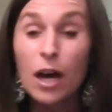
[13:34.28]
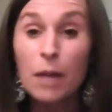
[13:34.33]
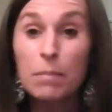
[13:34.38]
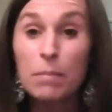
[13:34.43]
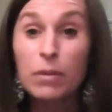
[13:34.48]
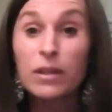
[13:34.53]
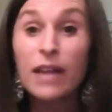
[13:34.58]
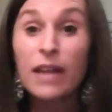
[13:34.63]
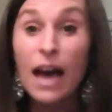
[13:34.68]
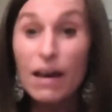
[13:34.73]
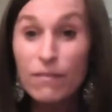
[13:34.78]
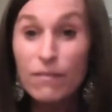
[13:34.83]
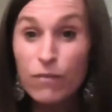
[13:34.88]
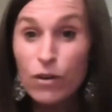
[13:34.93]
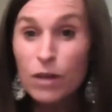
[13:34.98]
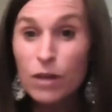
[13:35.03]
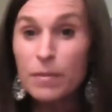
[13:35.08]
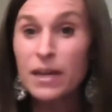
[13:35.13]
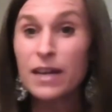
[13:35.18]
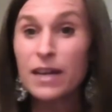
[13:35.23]
a
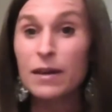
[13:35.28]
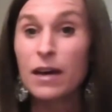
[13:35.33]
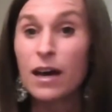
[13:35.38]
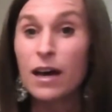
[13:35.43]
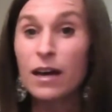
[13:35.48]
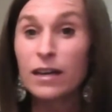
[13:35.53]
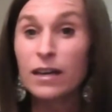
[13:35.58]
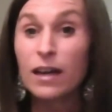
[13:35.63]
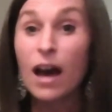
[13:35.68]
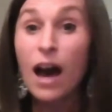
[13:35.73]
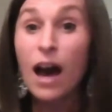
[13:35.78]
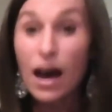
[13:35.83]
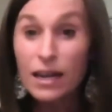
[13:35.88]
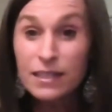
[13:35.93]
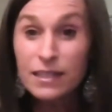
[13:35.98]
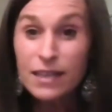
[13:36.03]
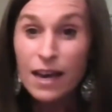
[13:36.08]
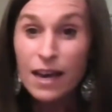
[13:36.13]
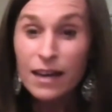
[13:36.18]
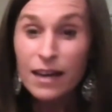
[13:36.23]
platform and a, a
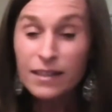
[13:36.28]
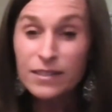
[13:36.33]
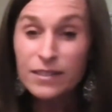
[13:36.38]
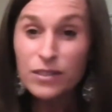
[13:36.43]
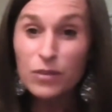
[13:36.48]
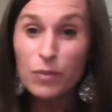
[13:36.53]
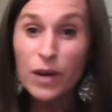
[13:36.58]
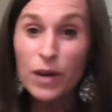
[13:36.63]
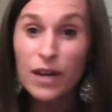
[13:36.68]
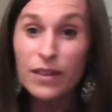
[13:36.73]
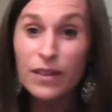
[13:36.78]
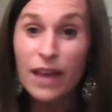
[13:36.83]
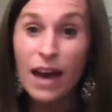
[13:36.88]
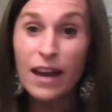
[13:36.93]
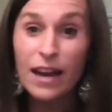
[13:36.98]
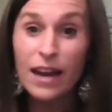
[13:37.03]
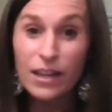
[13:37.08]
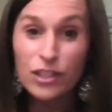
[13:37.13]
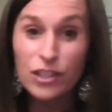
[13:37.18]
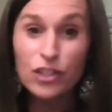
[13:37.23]
context where
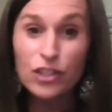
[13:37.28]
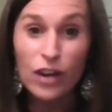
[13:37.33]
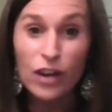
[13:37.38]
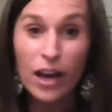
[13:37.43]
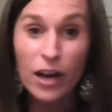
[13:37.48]
that extra